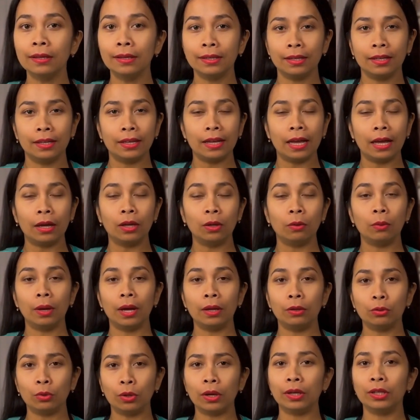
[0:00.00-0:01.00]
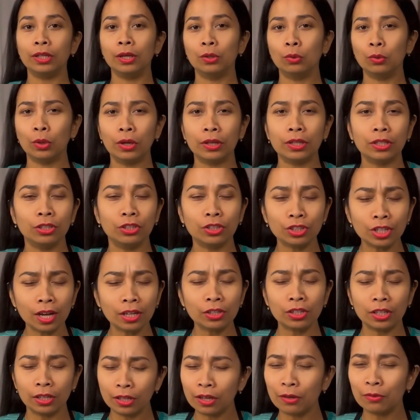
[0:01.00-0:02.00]
Then you might wonder, what is
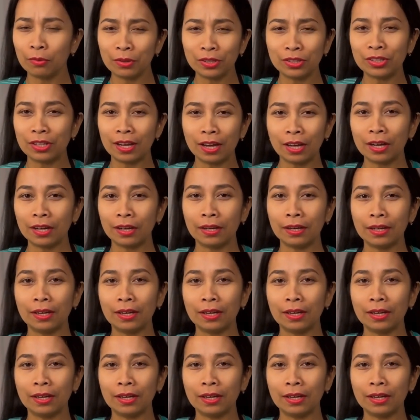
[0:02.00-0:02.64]
Jajanan Pasar?